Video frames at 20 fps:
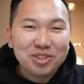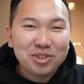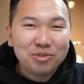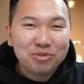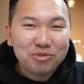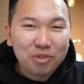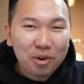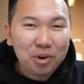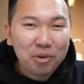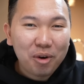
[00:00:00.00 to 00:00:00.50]
to
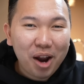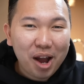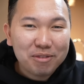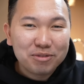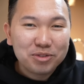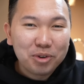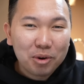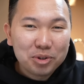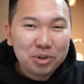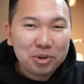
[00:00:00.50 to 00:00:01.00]

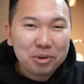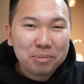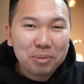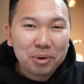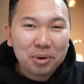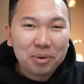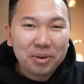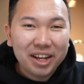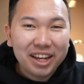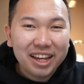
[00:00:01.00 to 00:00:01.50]
photograph
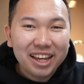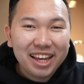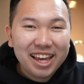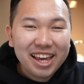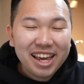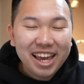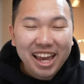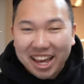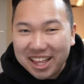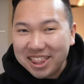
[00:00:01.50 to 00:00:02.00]
Dotonbori
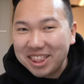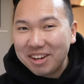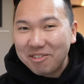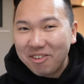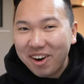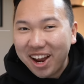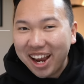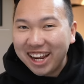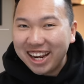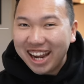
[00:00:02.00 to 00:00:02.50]
in the
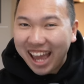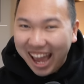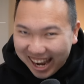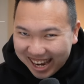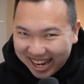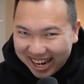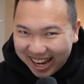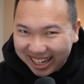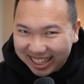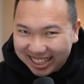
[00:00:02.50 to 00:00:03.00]
rain
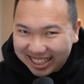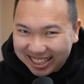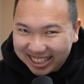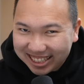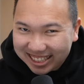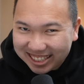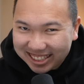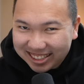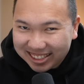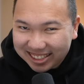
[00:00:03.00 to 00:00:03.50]
at night,
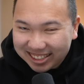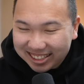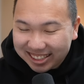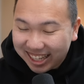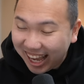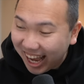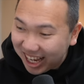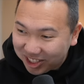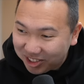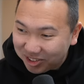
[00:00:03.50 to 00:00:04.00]

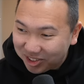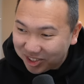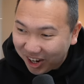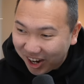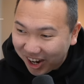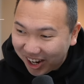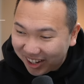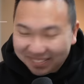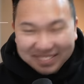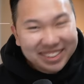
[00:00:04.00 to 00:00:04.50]
as you
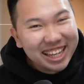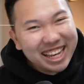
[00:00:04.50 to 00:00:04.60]
saw.